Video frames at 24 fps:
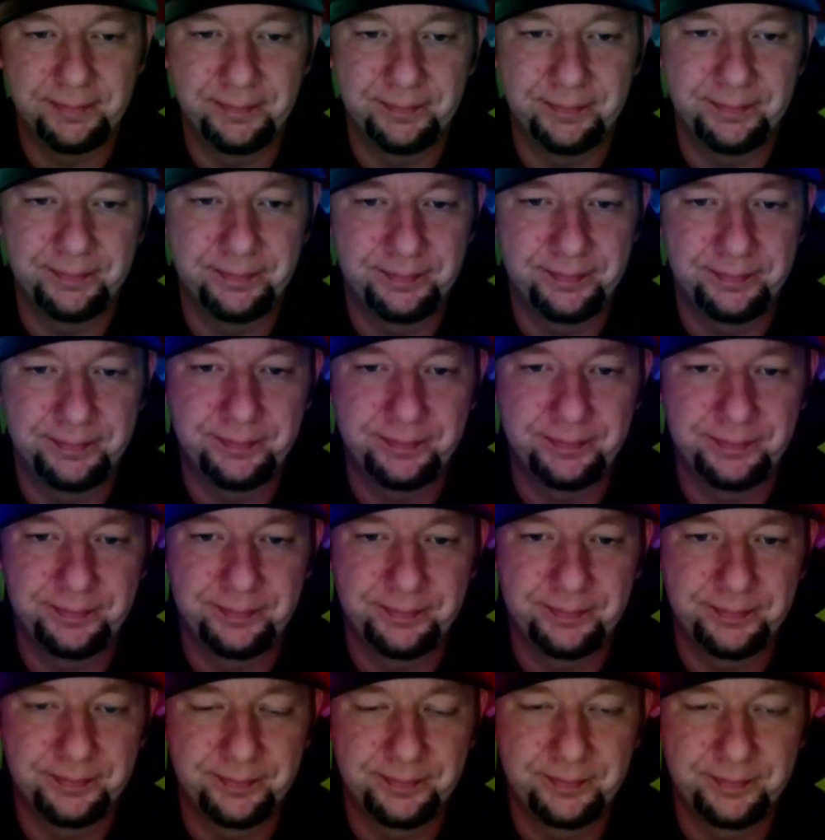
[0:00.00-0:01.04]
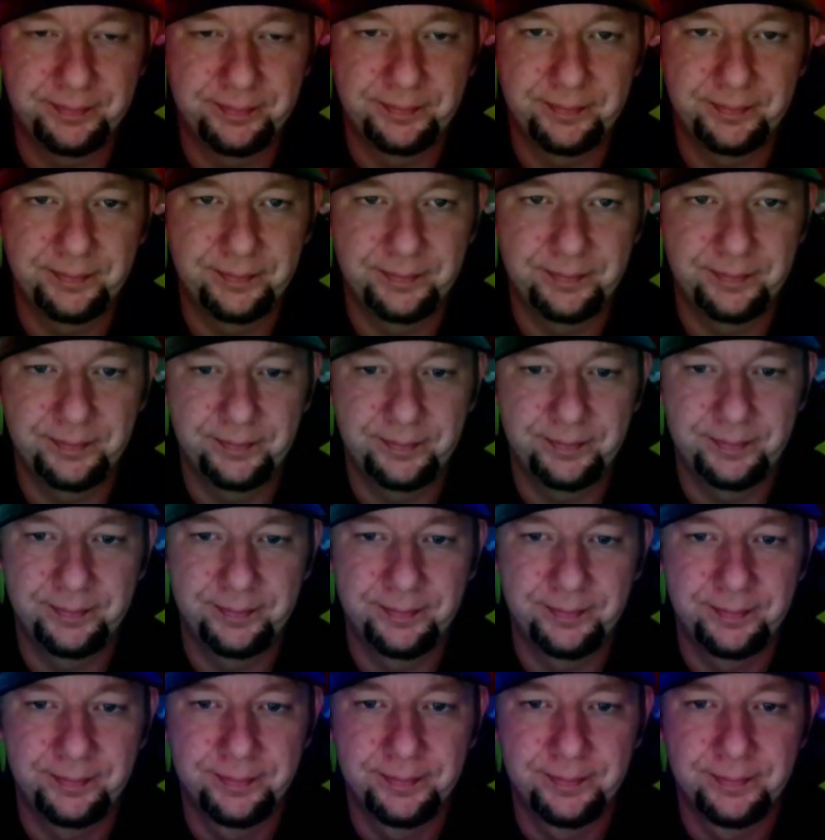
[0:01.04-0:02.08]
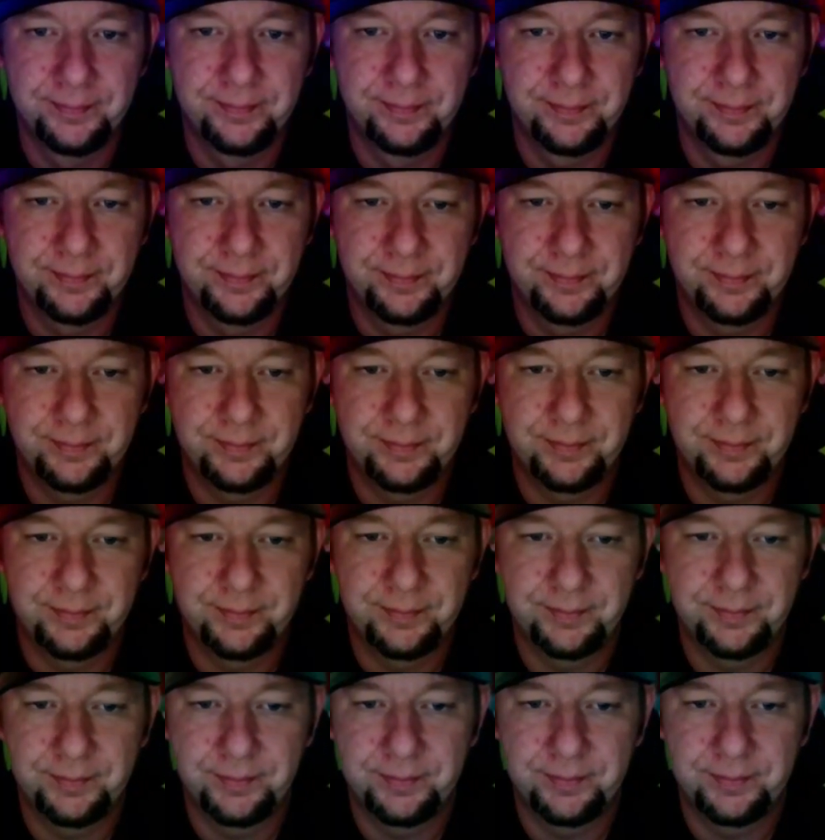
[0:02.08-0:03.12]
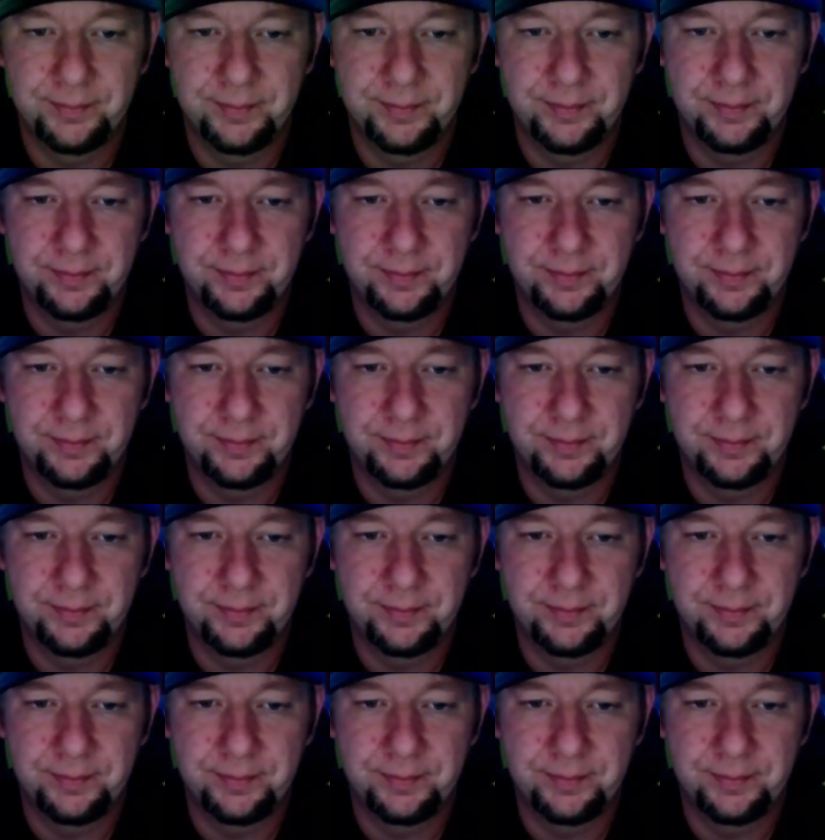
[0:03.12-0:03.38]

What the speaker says: Nothing is said.